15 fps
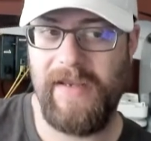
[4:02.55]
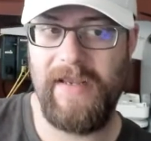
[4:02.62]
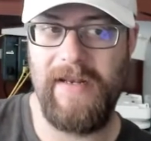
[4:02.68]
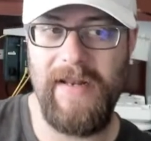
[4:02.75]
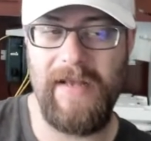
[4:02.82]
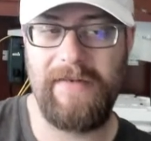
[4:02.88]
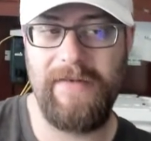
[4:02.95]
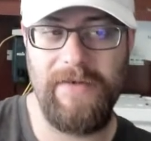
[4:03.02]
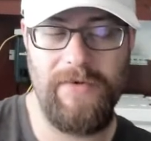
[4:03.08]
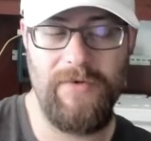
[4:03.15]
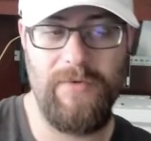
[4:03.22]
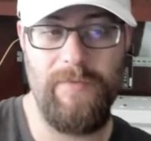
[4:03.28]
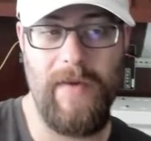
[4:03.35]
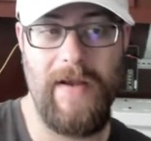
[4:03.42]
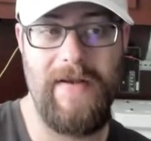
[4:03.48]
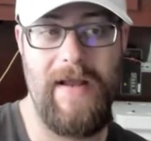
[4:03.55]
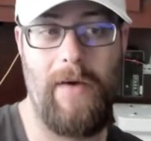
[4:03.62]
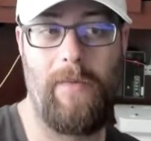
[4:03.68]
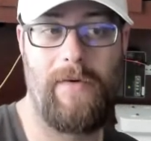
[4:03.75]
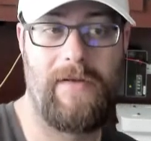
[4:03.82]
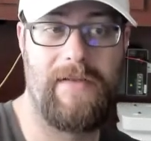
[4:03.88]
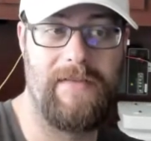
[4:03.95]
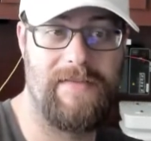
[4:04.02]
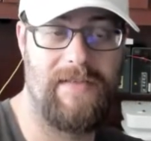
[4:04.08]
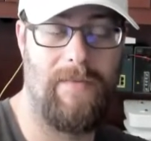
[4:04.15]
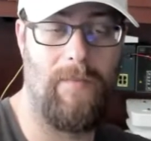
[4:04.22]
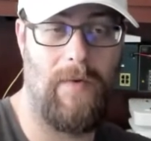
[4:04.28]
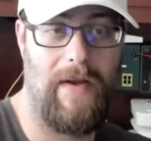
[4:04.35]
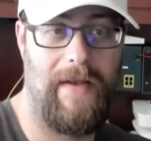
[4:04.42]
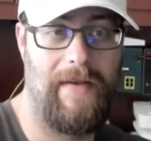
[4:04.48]
connected to my network in
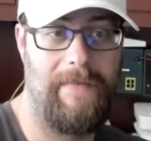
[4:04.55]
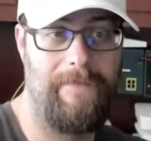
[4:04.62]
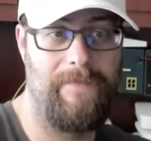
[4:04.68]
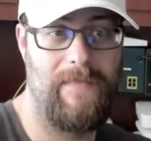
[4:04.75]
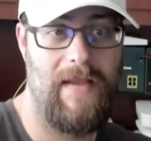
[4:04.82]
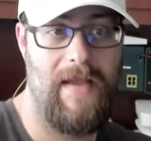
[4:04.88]
some way